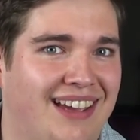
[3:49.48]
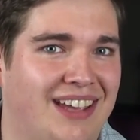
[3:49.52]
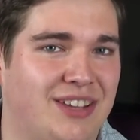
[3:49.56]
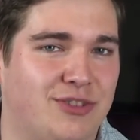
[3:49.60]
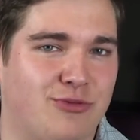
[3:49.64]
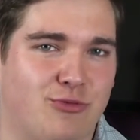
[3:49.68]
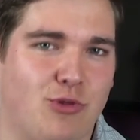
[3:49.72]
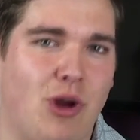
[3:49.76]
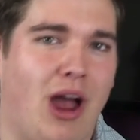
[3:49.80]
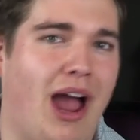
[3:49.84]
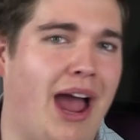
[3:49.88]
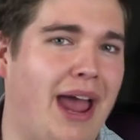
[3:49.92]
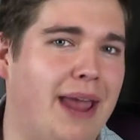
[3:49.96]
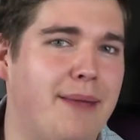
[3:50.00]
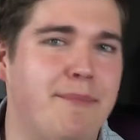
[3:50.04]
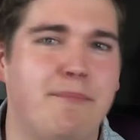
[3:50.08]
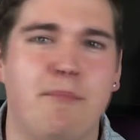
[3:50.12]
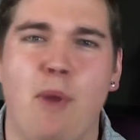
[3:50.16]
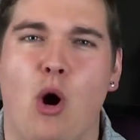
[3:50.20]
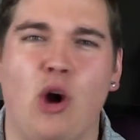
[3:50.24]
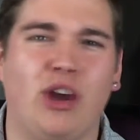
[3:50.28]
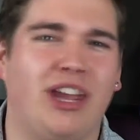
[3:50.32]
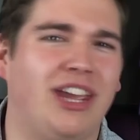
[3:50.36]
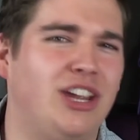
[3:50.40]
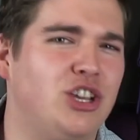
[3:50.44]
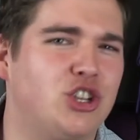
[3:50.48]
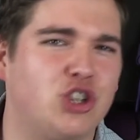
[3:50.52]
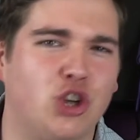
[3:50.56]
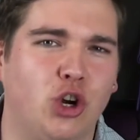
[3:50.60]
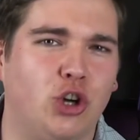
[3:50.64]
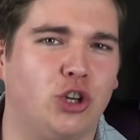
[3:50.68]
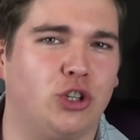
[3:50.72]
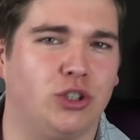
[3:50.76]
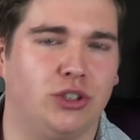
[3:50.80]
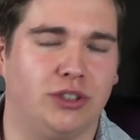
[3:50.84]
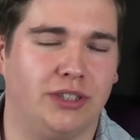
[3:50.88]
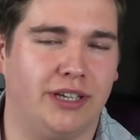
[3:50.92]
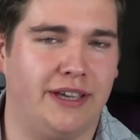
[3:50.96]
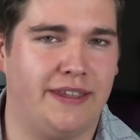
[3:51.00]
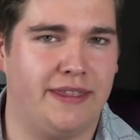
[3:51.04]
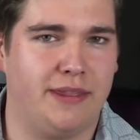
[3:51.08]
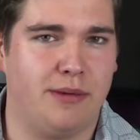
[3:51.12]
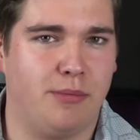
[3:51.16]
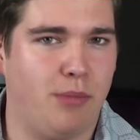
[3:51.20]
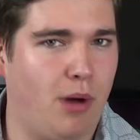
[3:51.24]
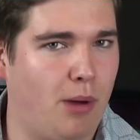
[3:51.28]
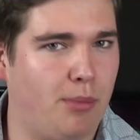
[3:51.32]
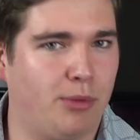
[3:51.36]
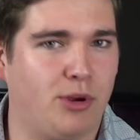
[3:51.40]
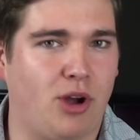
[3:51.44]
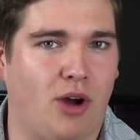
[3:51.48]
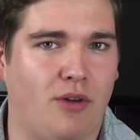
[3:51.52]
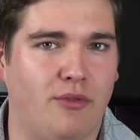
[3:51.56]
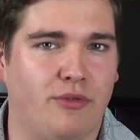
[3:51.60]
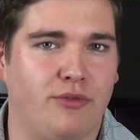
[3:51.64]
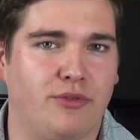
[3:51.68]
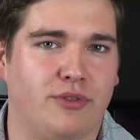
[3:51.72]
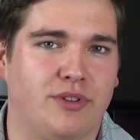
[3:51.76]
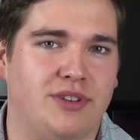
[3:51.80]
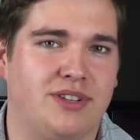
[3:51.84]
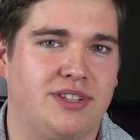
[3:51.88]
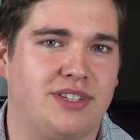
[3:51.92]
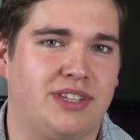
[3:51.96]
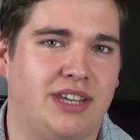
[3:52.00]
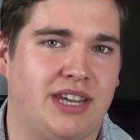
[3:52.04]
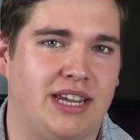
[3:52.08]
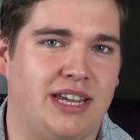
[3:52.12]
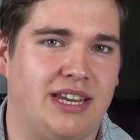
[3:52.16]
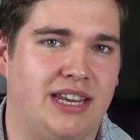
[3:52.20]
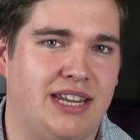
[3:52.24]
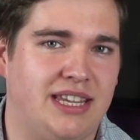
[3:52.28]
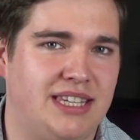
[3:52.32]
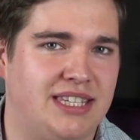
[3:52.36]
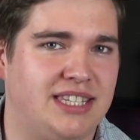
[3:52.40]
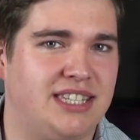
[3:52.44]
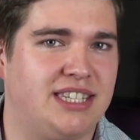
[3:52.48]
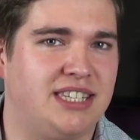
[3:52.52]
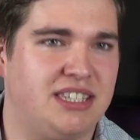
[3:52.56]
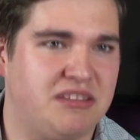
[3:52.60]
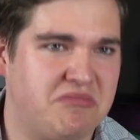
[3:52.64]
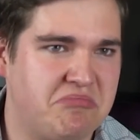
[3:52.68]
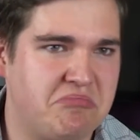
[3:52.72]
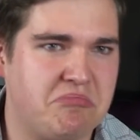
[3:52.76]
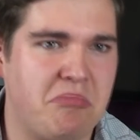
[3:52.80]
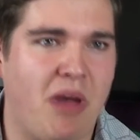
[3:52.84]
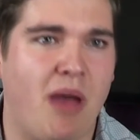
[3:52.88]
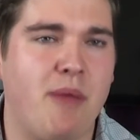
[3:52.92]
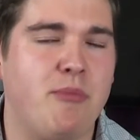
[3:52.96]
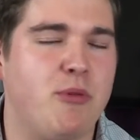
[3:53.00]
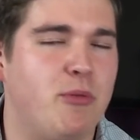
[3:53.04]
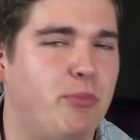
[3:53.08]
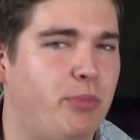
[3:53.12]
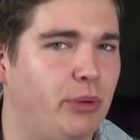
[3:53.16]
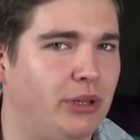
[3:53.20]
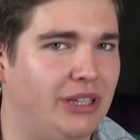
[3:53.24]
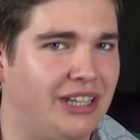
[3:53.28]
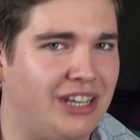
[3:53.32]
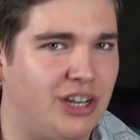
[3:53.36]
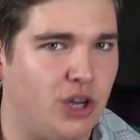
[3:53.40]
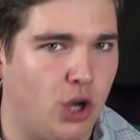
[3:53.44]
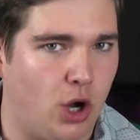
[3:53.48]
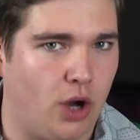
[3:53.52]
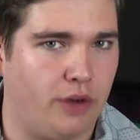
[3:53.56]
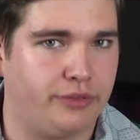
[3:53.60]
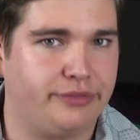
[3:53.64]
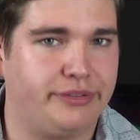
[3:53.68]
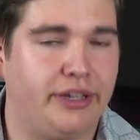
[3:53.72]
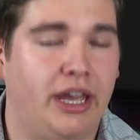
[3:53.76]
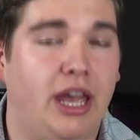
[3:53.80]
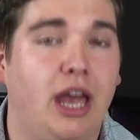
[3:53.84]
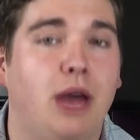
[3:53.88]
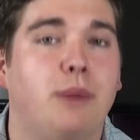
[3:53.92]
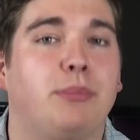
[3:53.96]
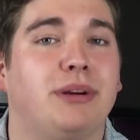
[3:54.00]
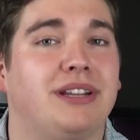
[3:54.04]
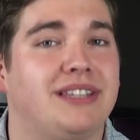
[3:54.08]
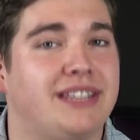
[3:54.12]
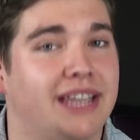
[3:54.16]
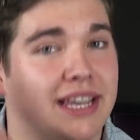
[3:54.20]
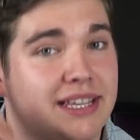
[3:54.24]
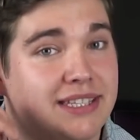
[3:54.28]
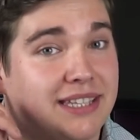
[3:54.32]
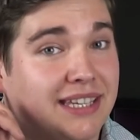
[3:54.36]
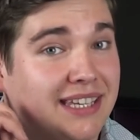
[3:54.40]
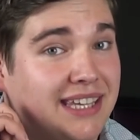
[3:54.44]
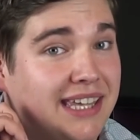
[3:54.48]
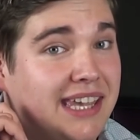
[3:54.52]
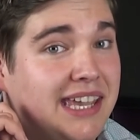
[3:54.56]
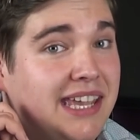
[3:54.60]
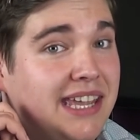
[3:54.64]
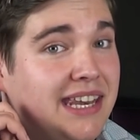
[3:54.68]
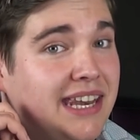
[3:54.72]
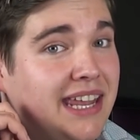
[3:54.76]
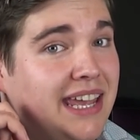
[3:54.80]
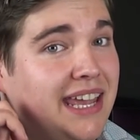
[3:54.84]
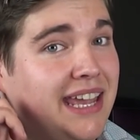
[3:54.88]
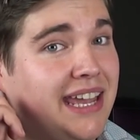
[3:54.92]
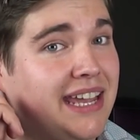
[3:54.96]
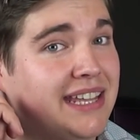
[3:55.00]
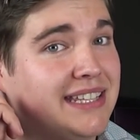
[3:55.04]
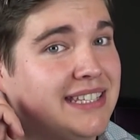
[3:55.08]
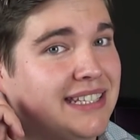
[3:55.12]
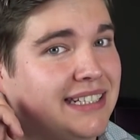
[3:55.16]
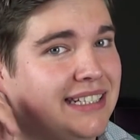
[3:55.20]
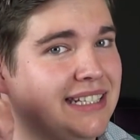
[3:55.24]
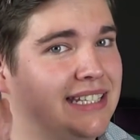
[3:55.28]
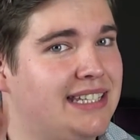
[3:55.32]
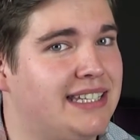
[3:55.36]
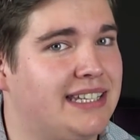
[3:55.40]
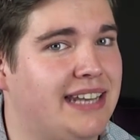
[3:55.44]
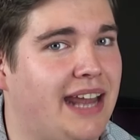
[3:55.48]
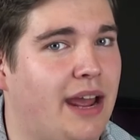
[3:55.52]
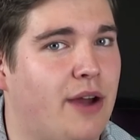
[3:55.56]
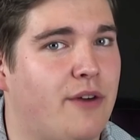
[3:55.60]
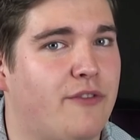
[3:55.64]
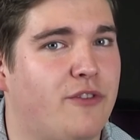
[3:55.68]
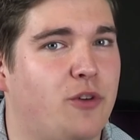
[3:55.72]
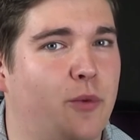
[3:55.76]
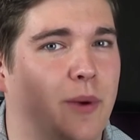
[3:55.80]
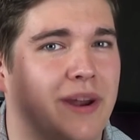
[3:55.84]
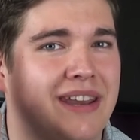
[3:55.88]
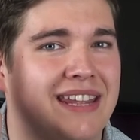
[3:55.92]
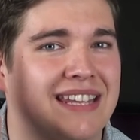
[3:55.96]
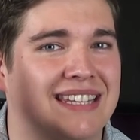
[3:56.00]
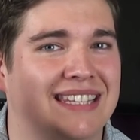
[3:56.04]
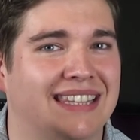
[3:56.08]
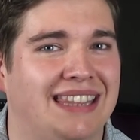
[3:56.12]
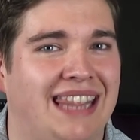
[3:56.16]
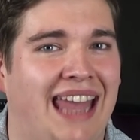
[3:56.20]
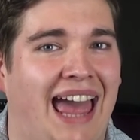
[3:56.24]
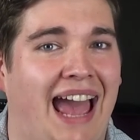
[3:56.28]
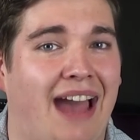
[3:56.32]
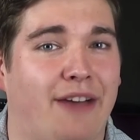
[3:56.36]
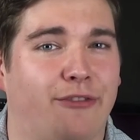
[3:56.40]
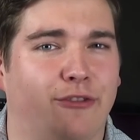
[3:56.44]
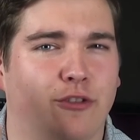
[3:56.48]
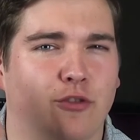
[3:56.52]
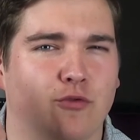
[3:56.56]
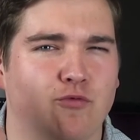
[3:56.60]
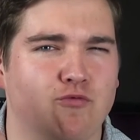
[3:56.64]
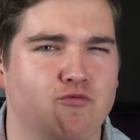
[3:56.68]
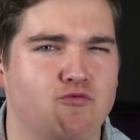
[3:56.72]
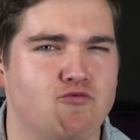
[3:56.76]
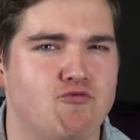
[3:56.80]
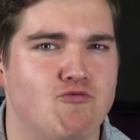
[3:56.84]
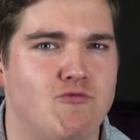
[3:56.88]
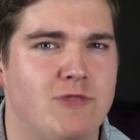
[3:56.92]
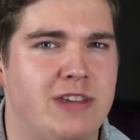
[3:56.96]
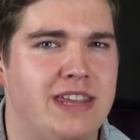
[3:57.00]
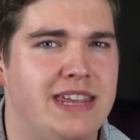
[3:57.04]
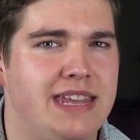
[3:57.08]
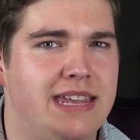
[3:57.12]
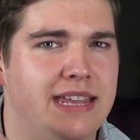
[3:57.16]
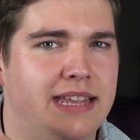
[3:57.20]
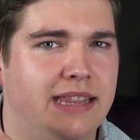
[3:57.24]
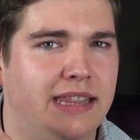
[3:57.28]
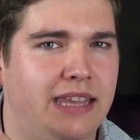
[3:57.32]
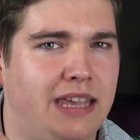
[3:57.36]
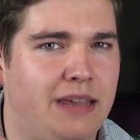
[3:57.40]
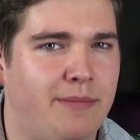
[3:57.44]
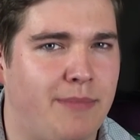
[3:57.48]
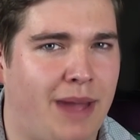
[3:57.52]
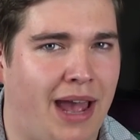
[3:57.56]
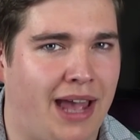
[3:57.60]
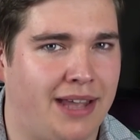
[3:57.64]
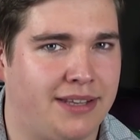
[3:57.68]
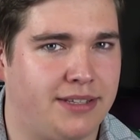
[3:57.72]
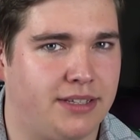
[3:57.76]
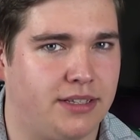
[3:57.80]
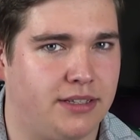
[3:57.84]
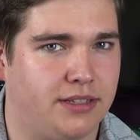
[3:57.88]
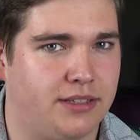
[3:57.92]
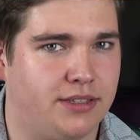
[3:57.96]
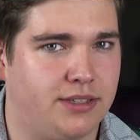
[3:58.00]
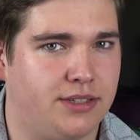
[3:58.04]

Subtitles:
His wry, mocking chuckle in the mob conference scene is memorable enough, but it takes a keen ear to listen out for when his laugh really matters.